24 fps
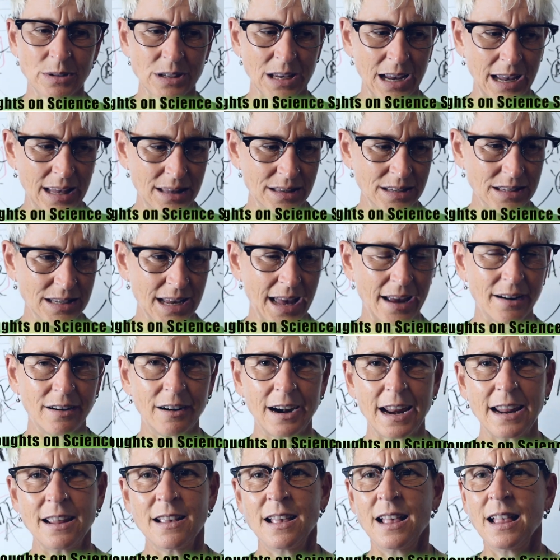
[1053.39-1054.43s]
Science
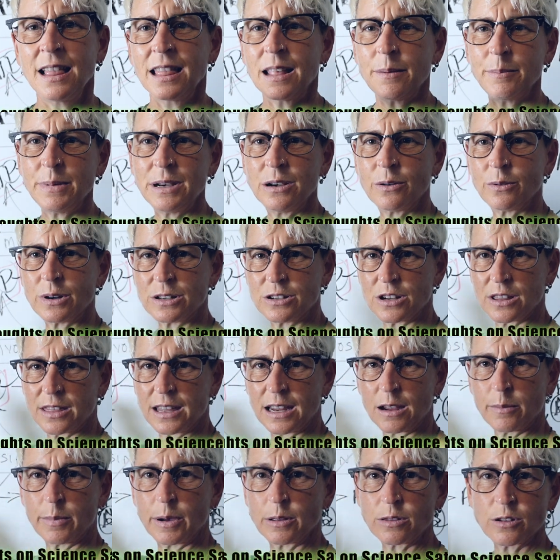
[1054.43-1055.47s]
Saturday. Let me know what you
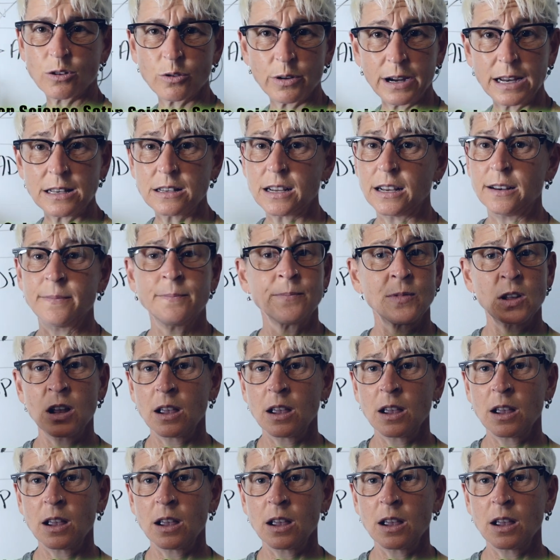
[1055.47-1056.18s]
think about the creatine.